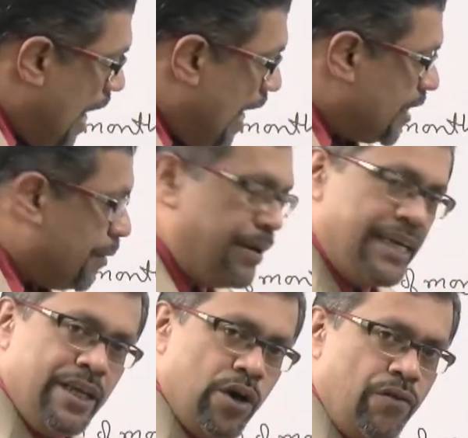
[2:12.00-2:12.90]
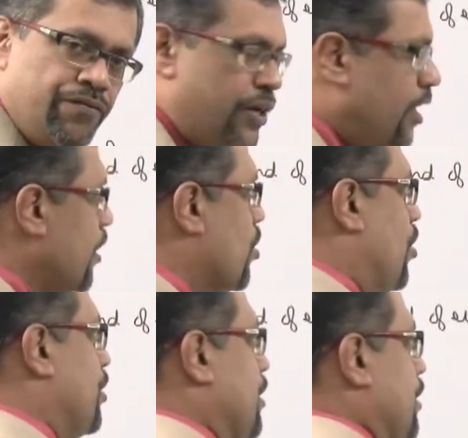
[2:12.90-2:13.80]
At the beginning of third
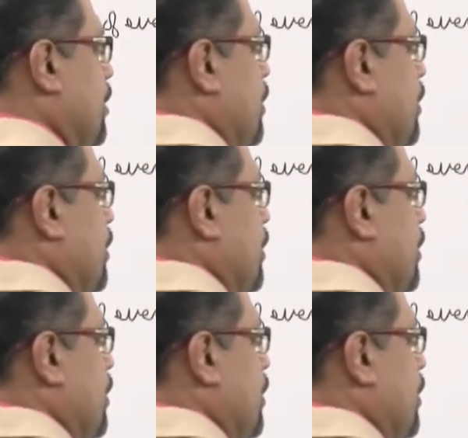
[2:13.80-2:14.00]
quarter,